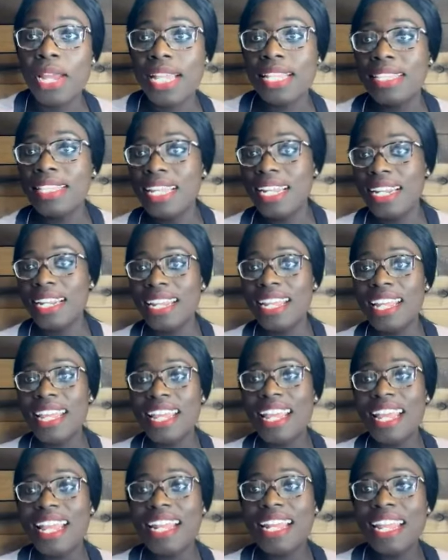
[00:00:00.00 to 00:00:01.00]
And then
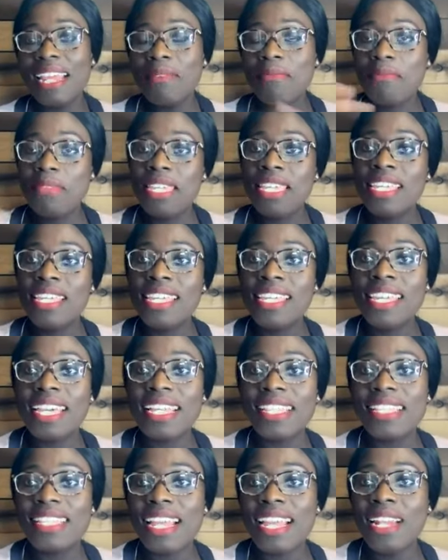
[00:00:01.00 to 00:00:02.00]
let me
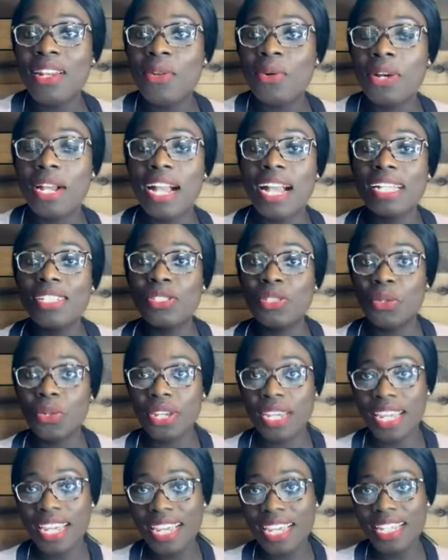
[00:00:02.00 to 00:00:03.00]
get a look at your
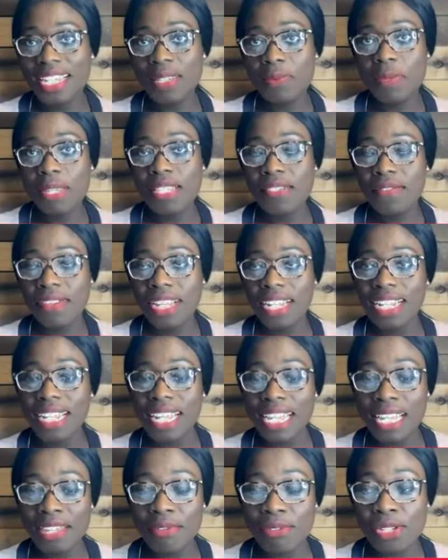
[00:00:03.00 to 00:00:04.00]
case
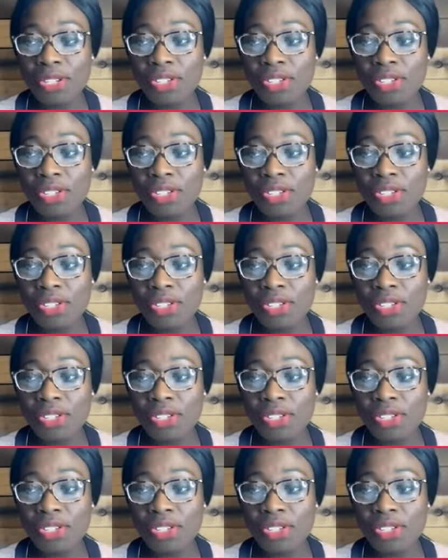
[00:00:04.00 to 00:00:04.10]
specifically and give you